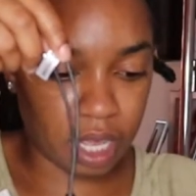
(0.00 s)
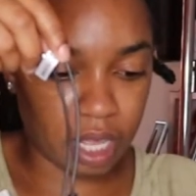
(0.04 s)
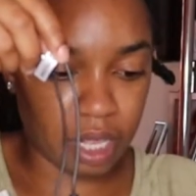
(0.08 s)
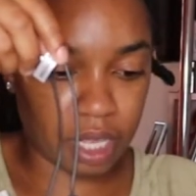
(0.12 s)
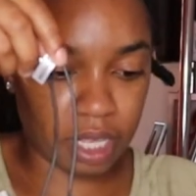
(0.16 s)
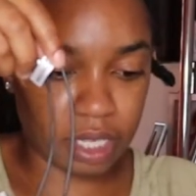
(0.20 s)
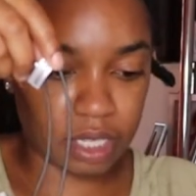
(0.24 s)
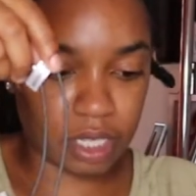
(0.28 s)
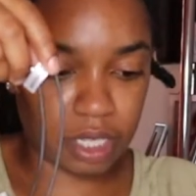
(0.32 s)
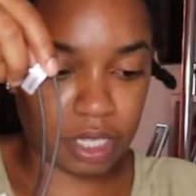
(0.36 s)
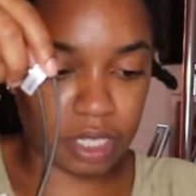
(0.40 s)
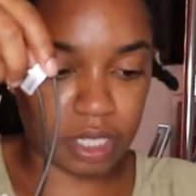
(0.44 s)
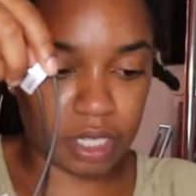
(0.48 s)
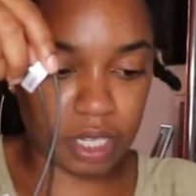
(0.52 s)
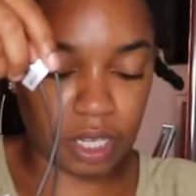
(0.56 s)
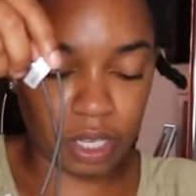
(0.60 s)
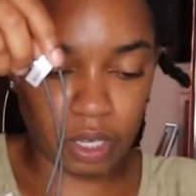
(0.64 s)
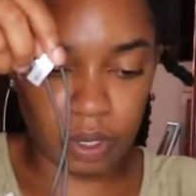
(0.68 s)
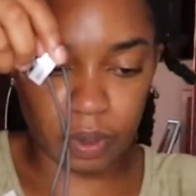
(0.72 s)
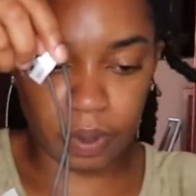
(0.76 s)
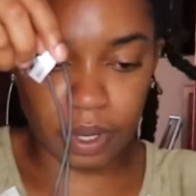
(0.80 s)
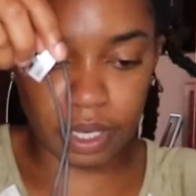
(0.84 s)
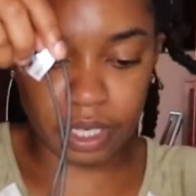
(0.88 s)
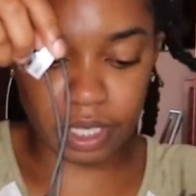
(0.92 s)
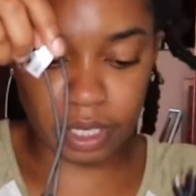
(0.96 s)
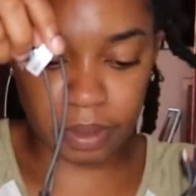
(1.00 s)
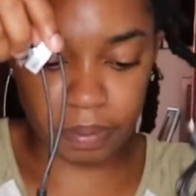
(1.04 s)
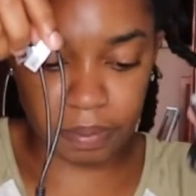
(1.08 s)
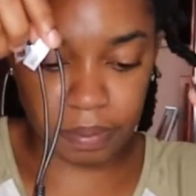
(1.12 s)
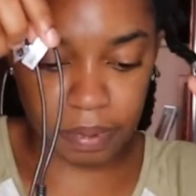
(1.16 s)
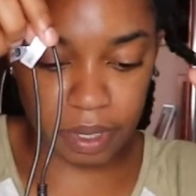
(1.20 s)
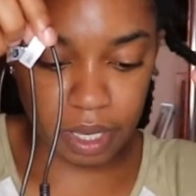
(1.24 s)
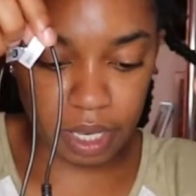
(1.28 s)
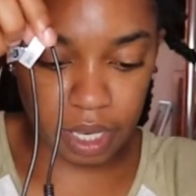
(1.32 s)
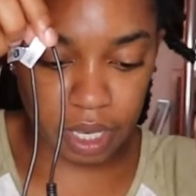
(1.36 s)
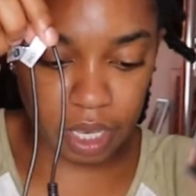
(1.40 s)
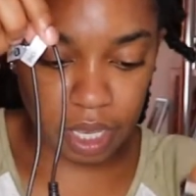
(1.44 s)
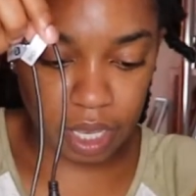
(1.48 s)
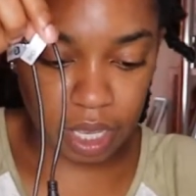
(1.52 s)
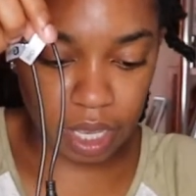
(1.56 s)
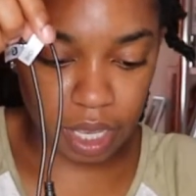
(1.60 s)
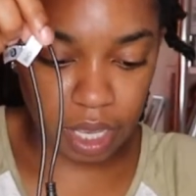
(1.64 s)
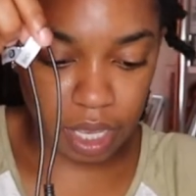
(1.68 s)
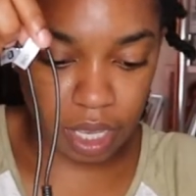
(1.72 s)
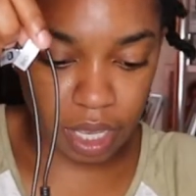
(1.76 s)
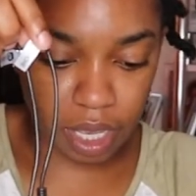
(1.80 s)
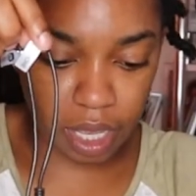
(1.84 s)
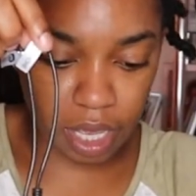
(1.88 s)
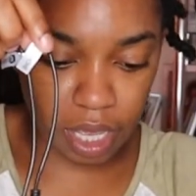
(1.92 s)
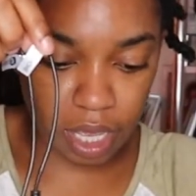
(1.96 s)
this is the
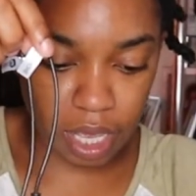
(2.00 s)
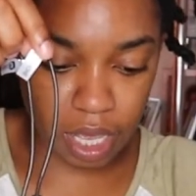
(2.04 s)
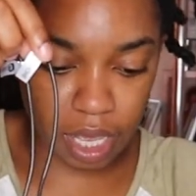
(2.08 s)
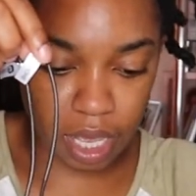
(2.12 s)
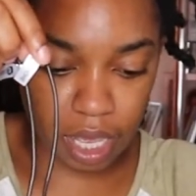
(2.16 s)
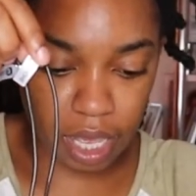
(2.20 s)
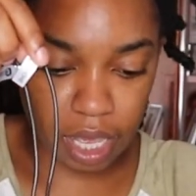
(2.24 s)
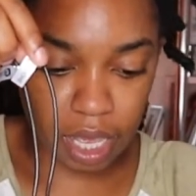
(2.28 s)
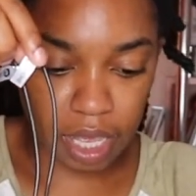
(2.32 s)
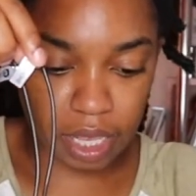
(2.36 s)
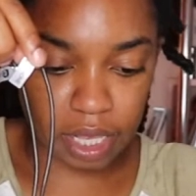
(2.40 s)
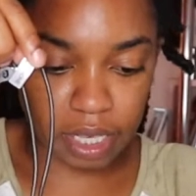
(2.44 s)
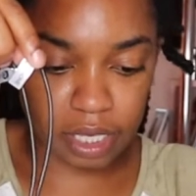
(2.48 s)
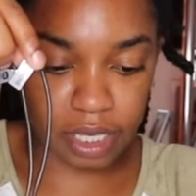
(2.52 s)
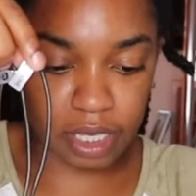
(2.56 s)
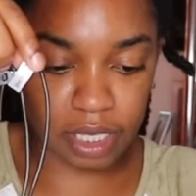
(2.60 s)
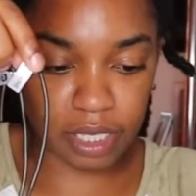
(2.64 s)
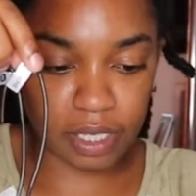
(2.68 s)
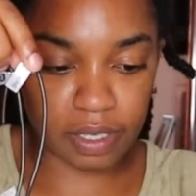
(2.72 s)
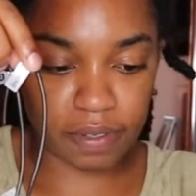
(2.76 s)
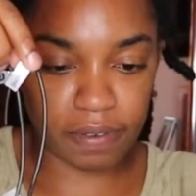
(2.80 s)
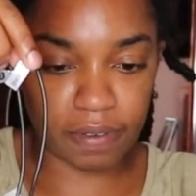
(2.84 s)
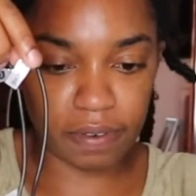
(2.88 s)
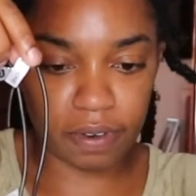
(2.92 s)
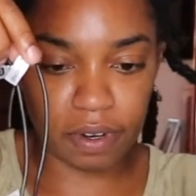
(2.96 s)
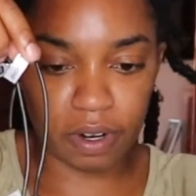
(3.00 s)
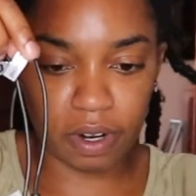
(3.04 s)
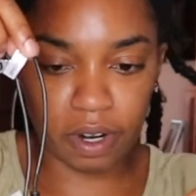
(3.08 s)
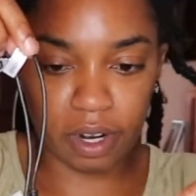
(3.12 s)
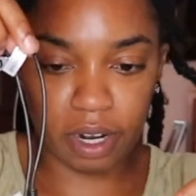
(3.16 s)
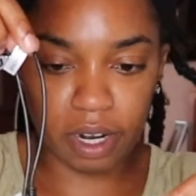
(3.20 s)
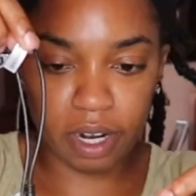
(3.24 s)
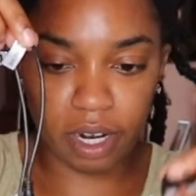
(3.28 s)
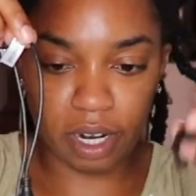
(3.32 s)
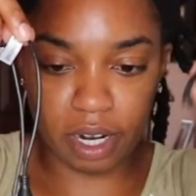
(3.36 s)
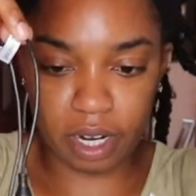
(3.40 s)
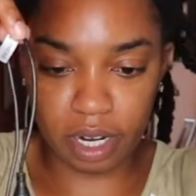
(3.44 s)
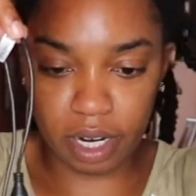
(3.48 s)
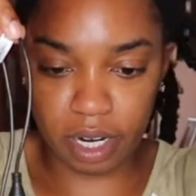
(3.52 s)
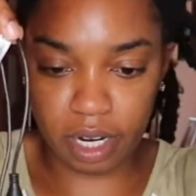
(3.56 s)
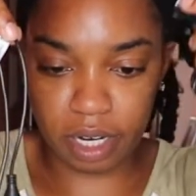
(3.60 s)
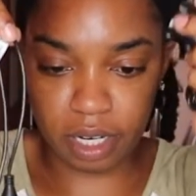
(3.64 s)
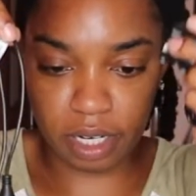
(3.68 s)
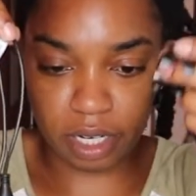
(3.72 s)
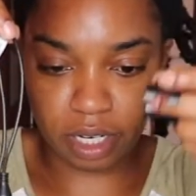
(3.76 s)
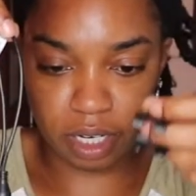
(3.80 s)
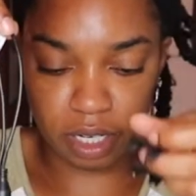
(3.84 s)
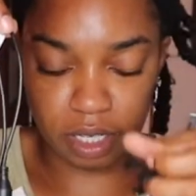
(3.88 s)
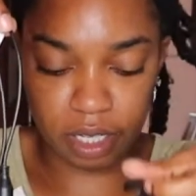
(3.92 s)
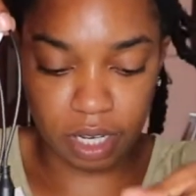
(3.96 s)
USB, this is for
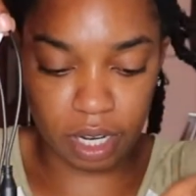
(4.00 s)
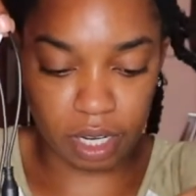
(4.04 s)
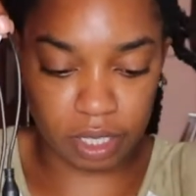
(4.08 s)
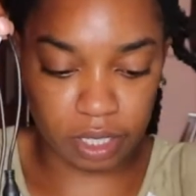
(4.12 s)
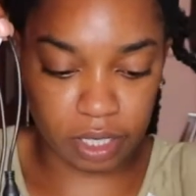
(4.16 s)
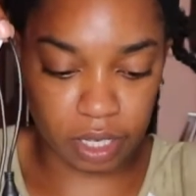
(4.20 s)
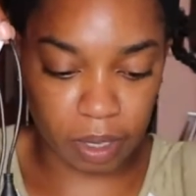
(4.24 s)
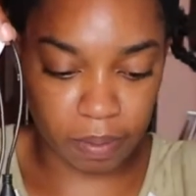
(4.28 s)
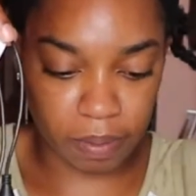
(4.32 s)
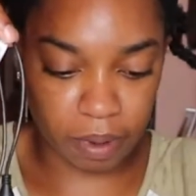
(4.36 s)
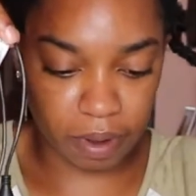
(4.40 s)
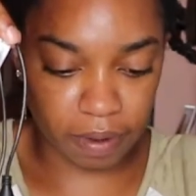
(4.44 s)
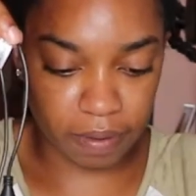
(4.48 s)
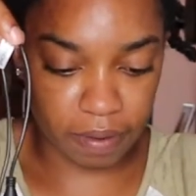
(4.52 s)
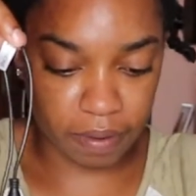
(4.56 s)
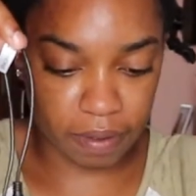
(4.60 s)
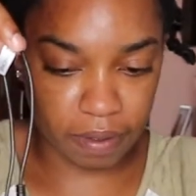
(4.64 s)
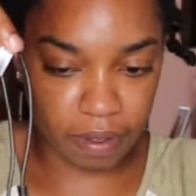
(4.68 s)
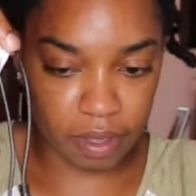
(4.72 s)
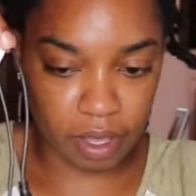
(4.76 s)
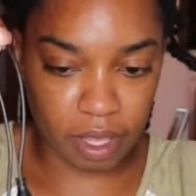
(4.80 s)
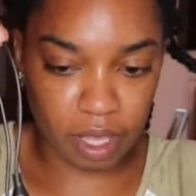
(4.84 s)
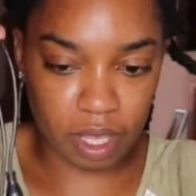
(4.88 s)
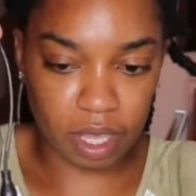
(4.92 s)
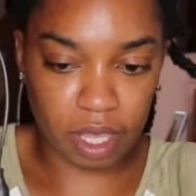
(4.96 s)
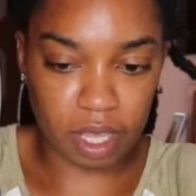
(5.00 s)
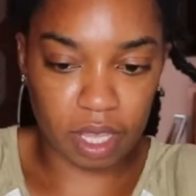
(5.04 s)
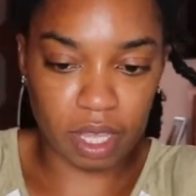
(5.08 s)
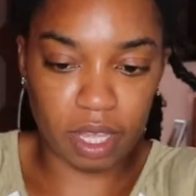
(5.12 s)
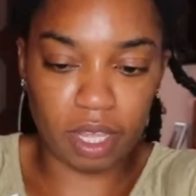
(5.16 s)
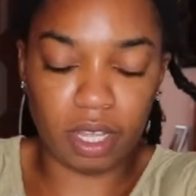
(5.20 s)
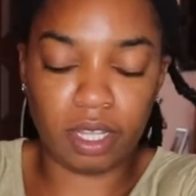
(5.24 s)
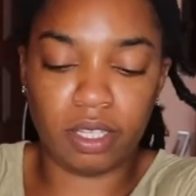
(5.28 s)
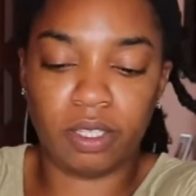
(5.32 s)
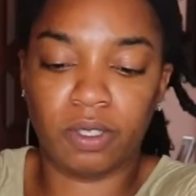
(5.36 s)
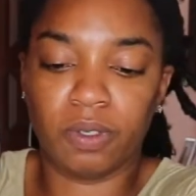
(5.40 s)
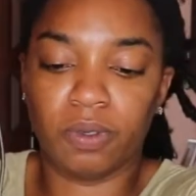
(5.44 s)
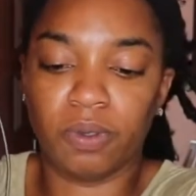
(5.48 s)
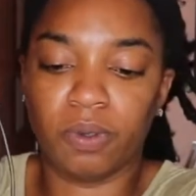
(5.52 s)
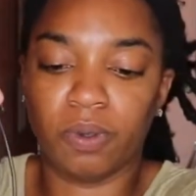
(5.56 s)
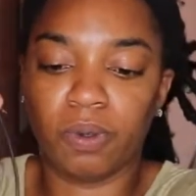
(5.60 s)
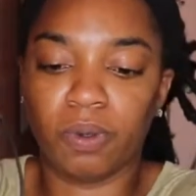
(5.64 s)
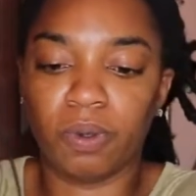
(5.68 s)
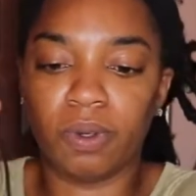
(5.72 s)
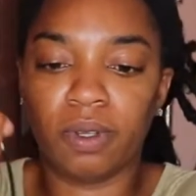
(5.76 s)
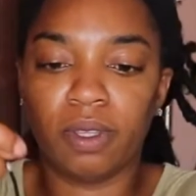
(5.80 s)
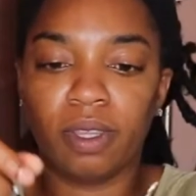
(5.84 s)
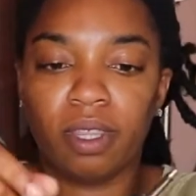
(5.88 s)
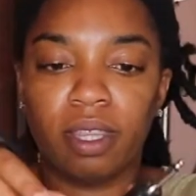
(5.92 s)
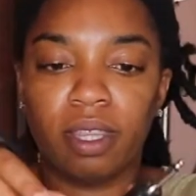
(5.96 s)
the on top of to hold